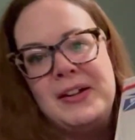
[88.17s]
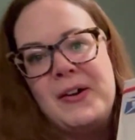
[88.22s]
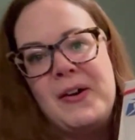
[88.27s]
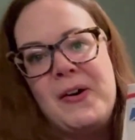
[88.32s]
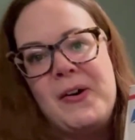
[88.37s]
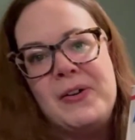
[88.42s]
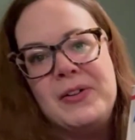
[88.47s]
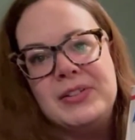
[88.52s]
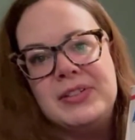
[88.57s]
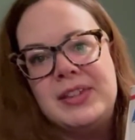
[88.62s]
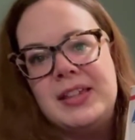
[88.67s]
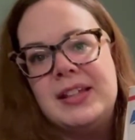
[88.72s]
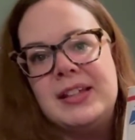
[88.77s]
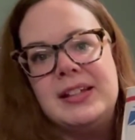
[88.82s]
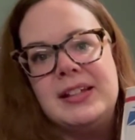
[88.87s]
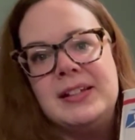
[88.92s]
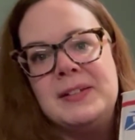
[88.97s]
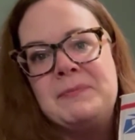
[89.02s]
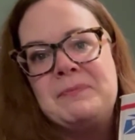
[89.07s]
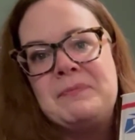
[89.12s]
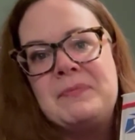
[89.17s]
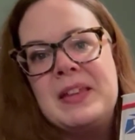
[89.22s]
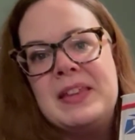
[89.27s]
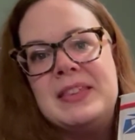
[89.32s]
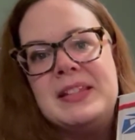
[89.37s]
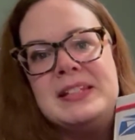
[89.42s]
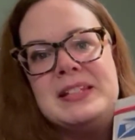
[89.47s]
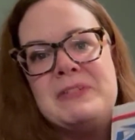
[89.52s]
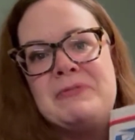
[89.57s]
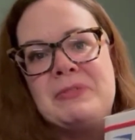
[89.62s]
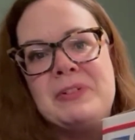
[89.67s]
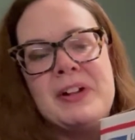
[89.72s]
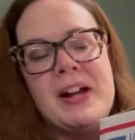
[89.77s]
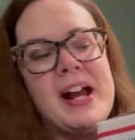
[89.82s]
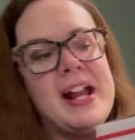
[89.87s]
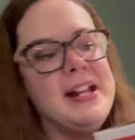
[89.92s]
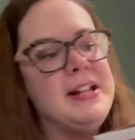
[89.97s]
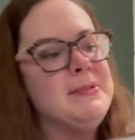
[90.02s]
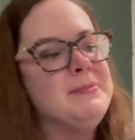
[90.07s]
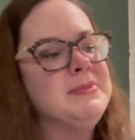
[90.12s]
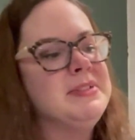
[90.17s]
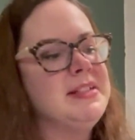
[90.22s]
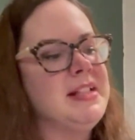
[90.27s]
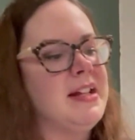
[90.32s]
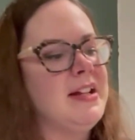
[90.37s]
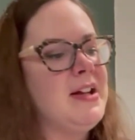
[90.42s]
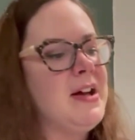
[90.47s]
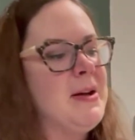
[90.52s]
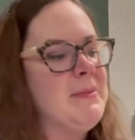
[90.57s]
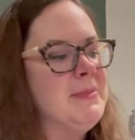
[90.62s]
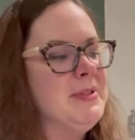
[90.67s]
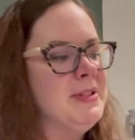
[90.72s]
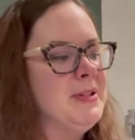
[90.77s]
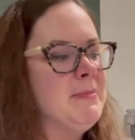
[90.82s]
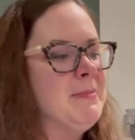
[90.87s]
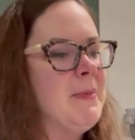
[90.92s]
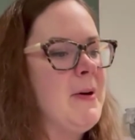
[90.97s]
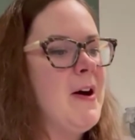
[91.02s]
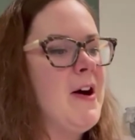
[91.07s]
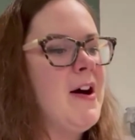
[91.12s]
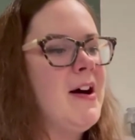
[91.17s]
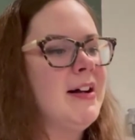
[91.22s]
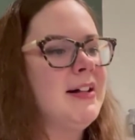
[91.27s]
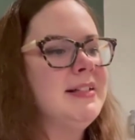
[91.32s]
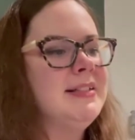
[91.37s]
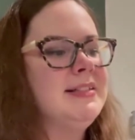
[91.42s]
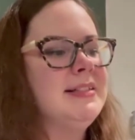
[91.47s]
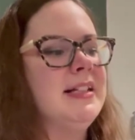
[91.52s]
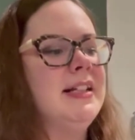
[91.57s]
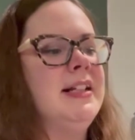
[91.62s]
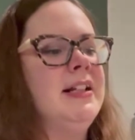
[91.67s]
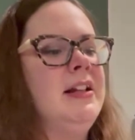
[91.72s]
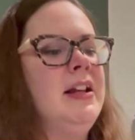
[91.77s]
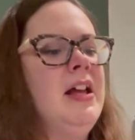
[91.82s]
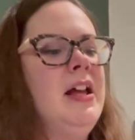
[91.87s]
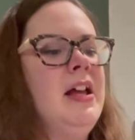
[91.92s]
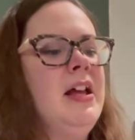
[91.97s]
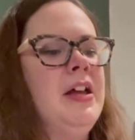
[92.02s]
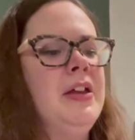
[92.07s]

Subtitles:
all the different items that come in the box and